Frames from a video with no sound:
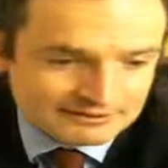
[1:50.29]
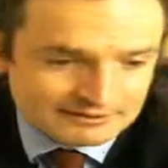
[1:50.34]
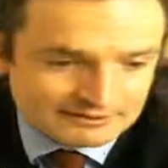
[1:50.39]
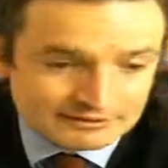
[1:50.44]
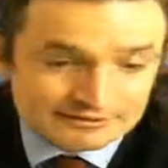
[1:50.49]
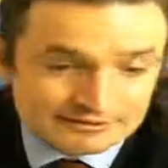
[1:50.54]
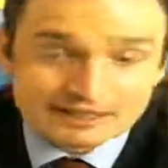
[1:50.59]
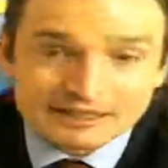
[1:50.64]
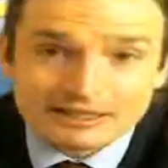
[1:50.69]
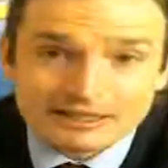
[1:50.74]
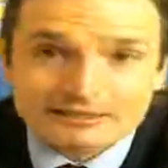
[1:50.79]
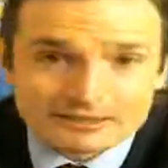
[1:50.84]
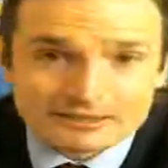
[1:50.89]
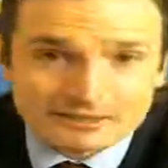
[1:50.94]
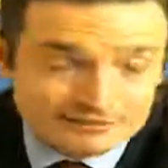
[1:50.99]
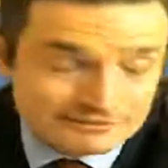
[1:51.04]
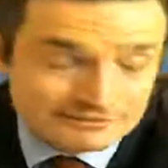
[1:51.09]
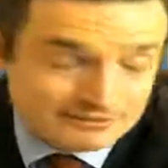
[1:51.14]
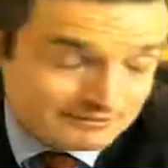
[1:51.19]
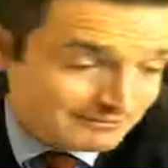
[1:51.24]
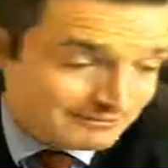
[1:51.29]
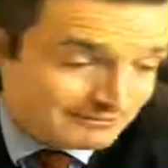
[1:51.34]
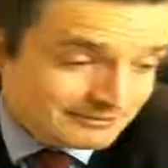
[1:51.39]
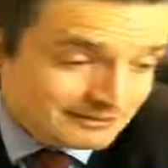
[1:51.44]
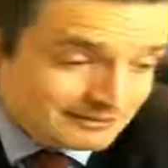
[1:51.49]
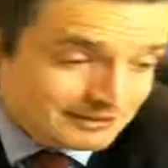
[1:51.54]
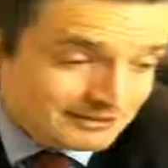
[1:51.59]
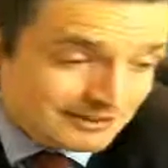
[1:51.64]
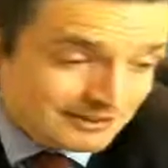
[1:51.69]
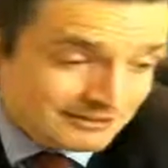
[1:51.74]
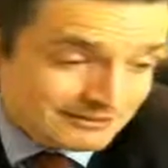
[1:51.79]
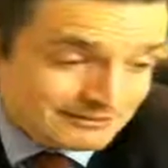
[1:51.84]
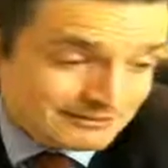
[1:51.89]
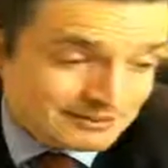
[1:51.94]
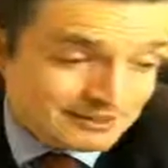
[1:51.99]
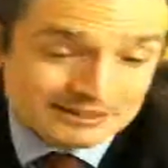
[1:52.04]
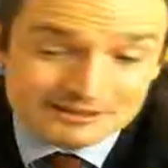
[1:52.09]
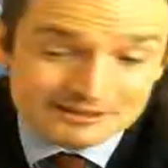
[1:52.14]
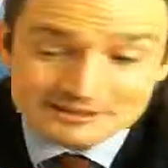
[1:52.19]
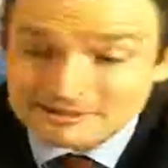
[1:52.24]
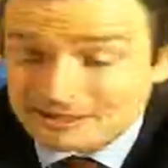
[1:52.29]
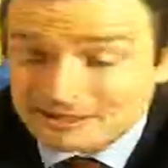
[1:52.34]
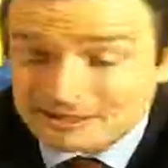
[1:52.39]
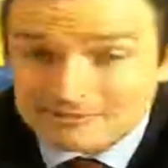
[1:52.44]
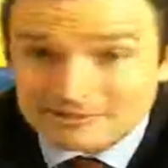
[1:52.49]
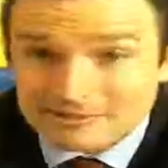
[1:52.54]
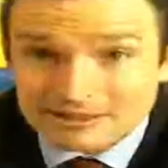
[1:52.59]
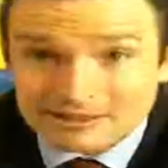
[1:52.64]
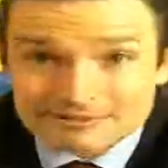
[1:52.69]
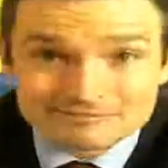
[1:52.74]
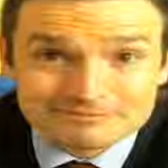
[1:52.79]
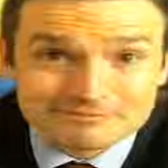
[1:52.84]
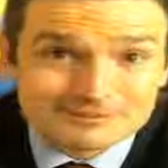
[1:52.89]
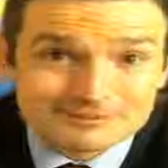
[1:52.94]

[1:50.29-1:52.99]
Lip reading: you'll get a sick stomach.